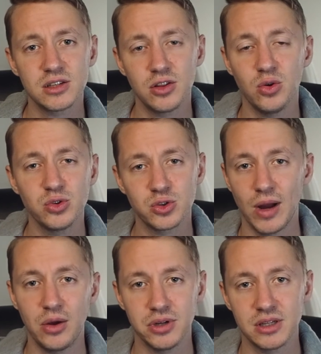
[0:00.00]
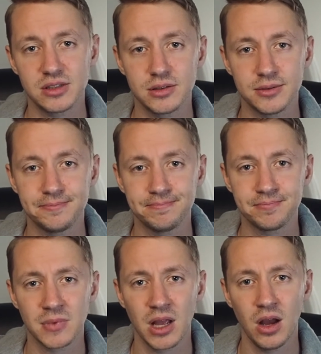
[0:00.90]
to those around us.
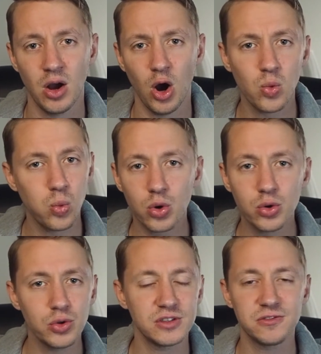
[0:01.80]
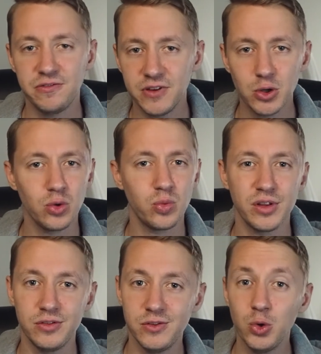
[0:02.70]
Our world is filled
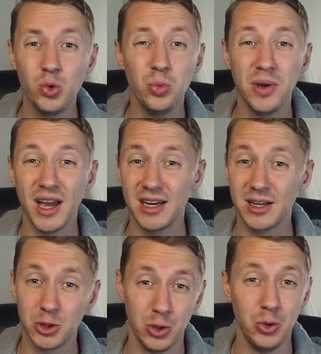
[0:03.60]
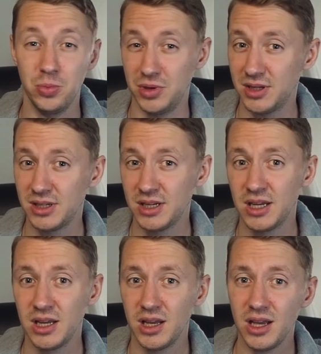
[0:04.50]
with doom and gloom.
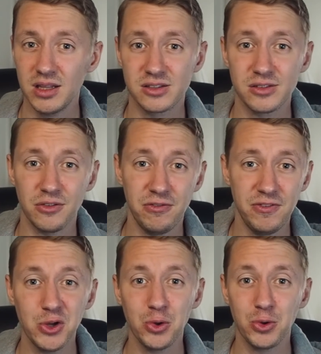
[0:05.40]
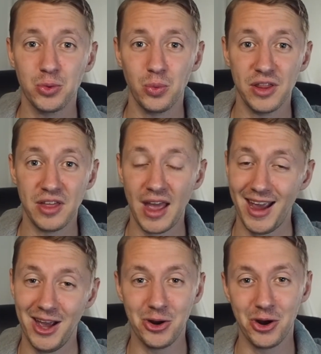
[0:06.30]
It's filled with
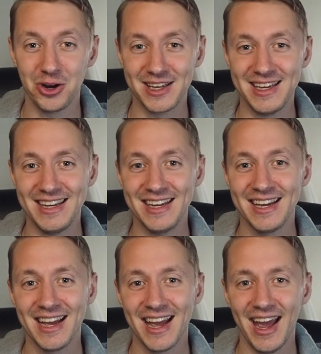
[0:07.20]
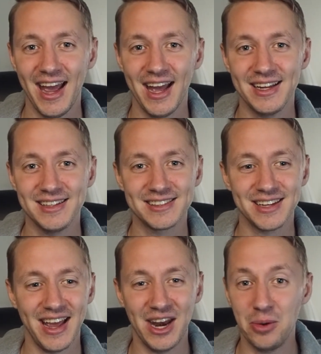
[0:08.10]
anarchy and
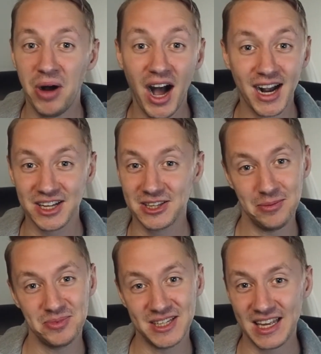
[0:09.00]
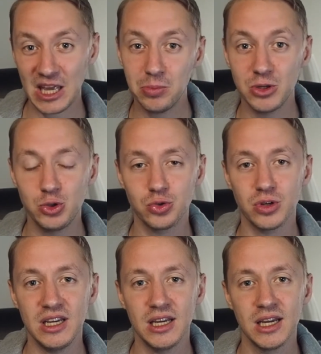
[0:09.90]
an apocalyptic
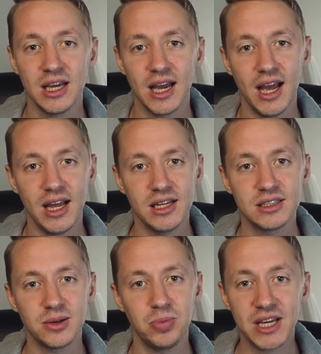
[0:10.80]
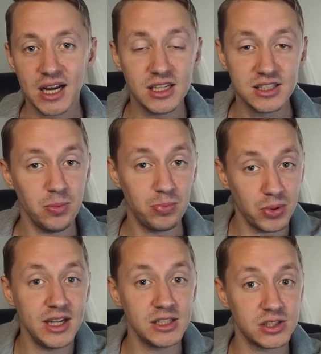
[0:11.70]
imagery and because it
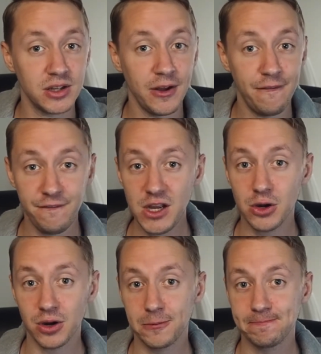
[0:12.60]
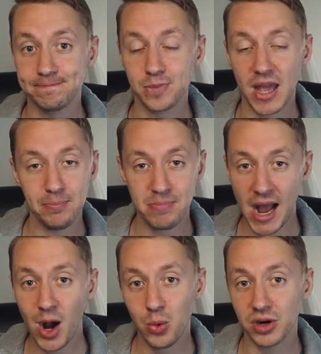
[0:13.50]
brings fear and
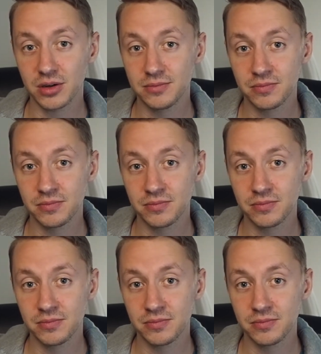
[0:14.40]
power